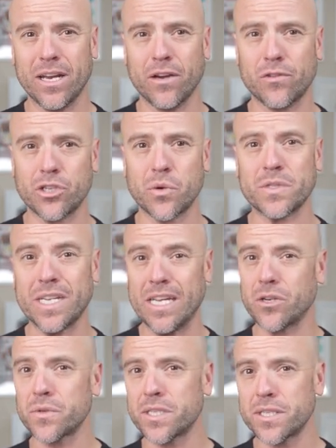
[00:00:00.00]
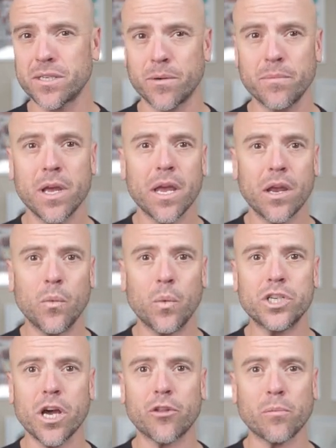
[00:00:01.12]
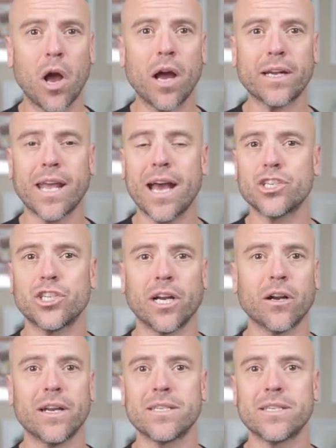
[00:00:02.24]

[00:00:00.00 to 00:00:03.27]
of the show's ecosystem and which other podcasts share a